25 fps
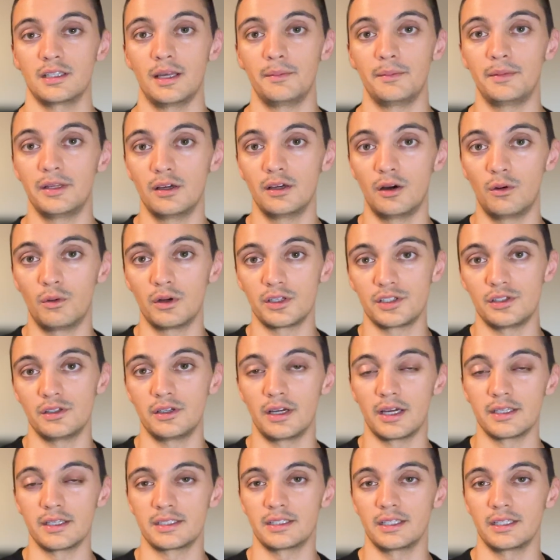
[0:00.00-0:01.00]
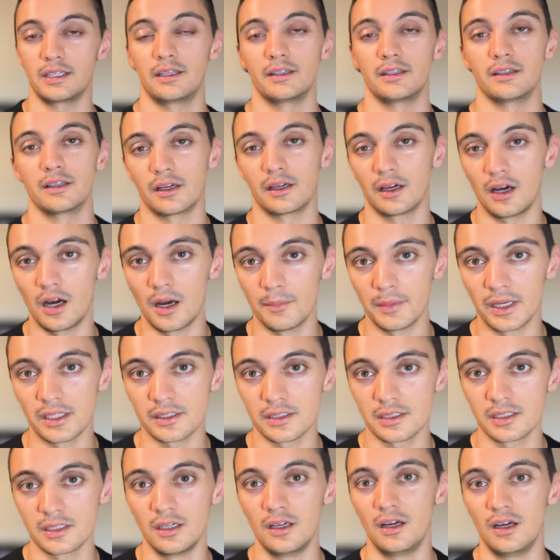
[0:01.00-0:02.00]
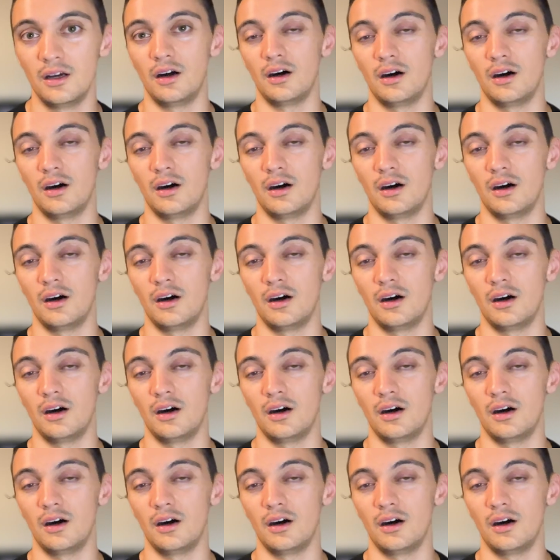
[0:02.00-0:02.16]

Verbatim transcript: Let me know what you guys think in the comments.